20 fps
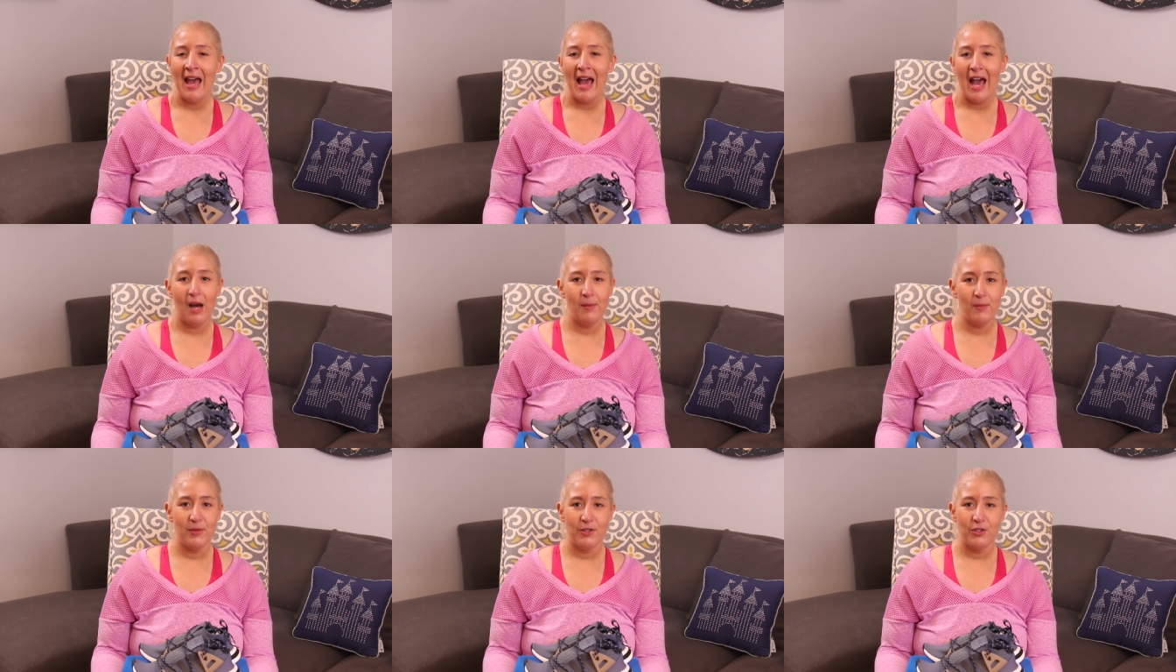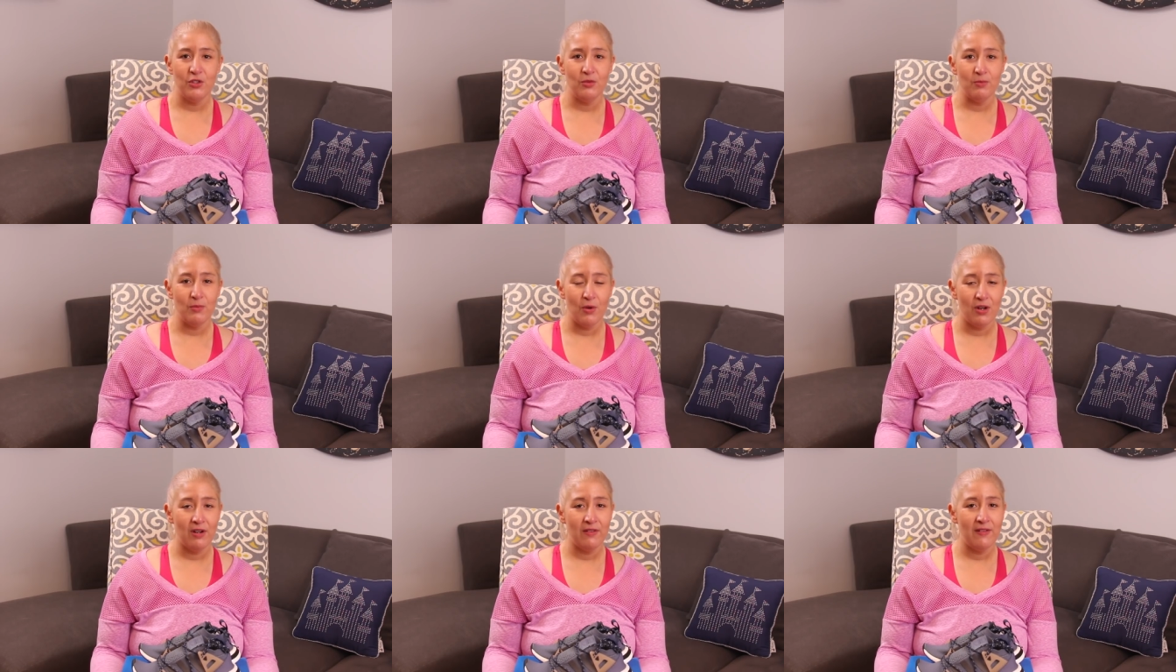how much you
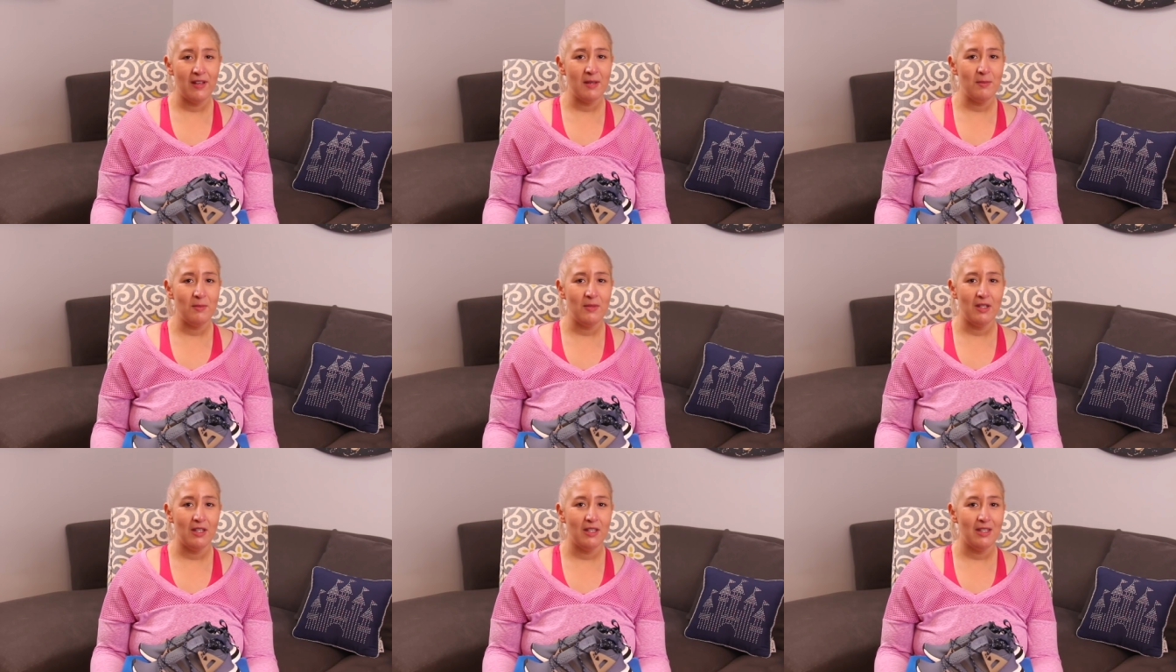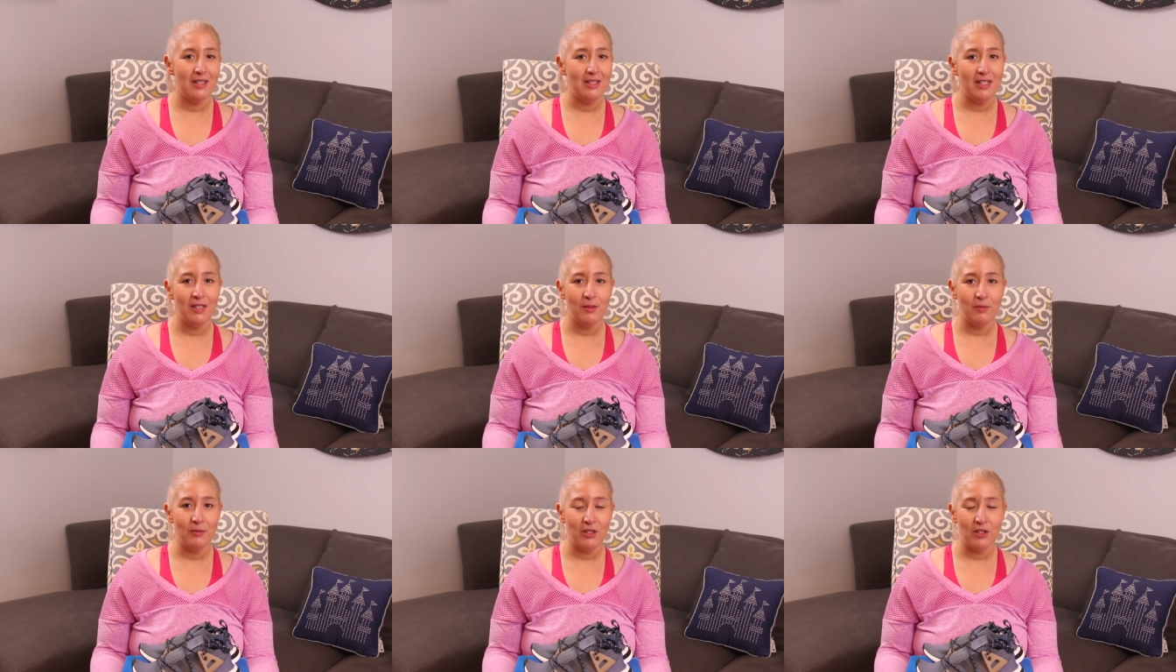motivate me,
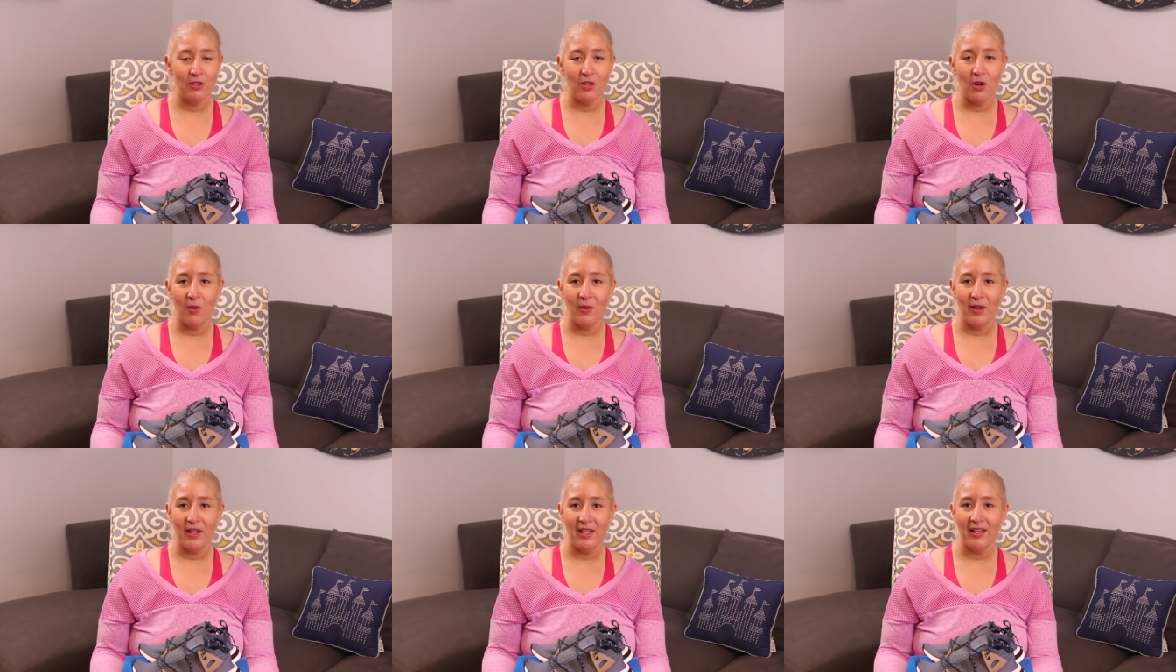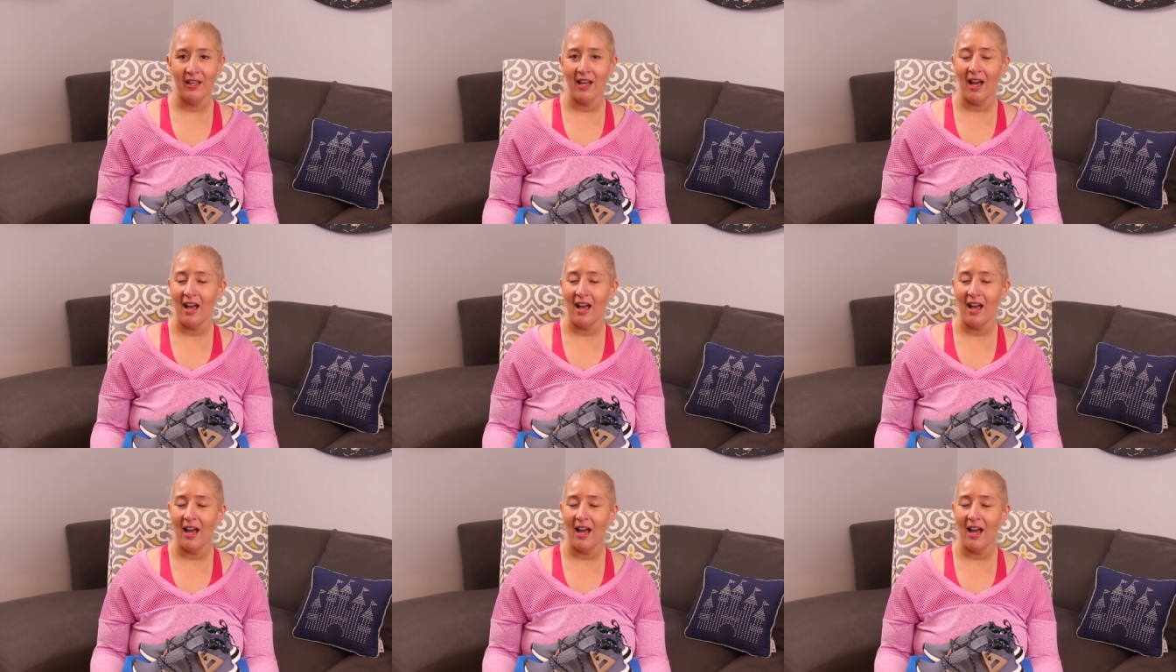keep me going.